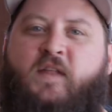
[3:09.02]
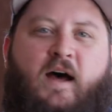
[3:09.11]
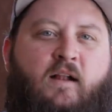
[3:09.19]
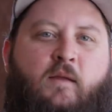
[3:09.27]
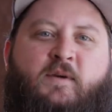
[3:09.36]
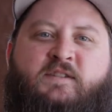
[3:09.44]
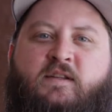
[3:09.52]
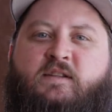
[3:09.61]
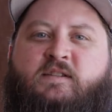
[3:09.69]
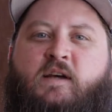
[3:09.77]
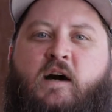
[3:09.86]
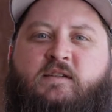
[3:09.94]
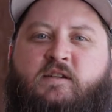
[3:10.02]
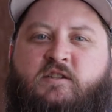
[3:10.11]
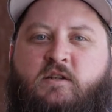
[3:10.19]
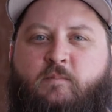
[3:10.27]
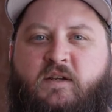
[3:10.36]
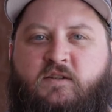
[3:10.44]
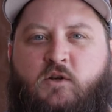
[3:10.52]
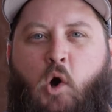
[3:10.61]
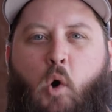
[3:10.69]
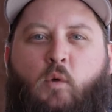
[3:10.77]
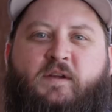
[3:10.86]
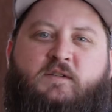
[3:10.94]
the elements of the sausage to be as
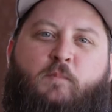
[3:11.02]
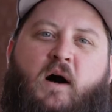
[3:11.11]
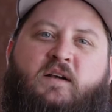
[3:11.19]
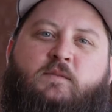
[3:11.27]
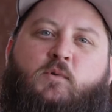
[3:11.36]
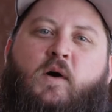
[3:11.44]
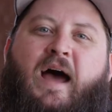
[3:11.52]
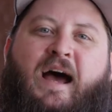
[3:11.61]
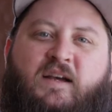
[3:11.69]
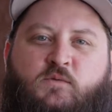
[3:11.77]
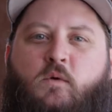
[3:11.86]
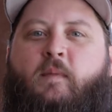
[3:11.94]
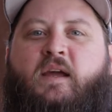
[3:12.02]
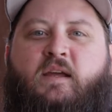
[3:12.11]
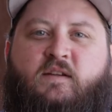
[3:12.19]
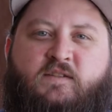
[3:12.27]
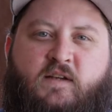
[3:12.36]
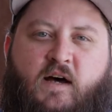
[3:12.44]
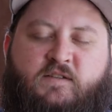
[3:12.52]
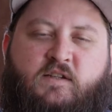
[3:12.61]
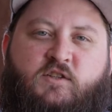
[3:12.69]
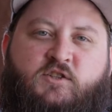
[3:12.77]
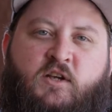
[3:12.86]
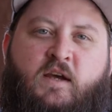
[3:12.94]
cold as possible as we're making the
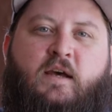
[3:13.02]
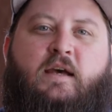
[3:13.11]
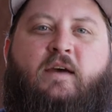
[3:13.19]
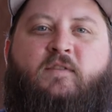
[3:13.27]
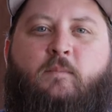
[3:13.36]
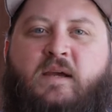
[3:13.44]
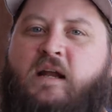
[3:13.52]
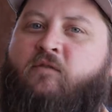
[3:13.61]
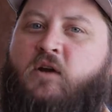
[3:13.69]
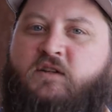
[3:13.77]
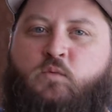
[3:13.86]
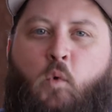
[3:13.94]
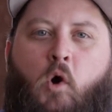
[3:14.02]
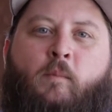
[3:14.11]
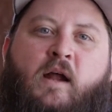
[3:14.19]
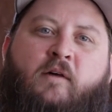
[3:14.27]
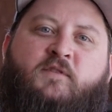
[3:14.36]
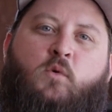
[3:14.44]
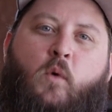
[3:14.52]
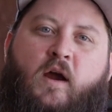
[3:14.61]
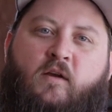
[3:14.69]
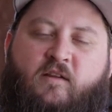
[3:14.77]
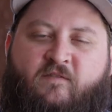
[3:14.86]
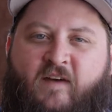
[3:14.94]
sausage. If the meat ever gets warm enough to
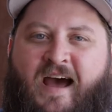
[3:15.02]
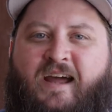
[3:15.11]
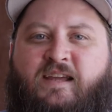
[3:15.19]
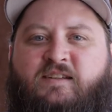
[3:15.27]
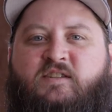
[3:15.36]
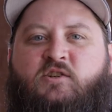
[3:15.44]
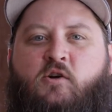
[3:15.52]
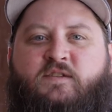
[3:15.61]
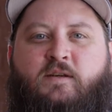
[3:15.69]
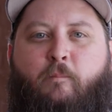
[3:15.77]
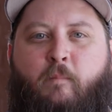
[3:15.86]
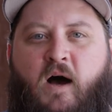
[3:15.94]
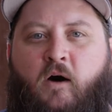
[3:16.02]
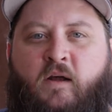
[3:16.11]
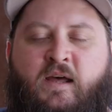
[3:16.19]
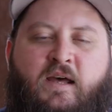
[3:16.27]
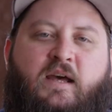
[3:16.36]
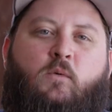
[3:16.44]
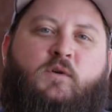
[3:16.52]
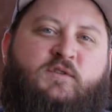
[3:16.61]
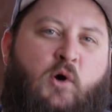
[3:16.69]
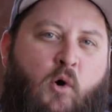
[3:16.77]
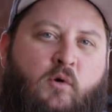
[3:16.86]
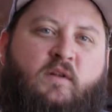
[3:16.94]
where the fat can start to melt, it will
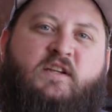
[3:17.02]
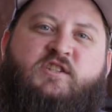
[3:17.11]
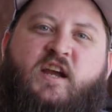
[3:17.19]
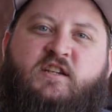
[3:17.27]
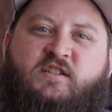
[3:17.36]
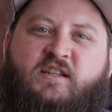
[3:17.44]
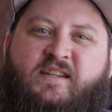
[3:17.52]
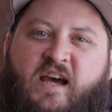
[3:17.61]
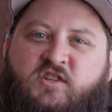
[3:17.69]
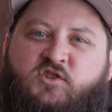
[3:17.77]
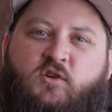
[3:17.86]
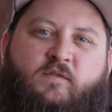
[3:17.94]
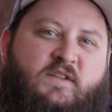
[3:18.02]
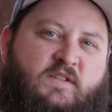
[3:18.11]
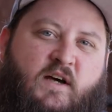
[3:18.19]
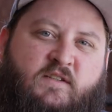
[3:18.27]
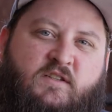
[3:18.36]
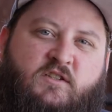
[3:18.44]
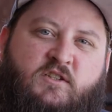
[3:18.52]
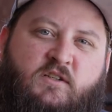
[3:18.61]
totally change the texture of the sausage.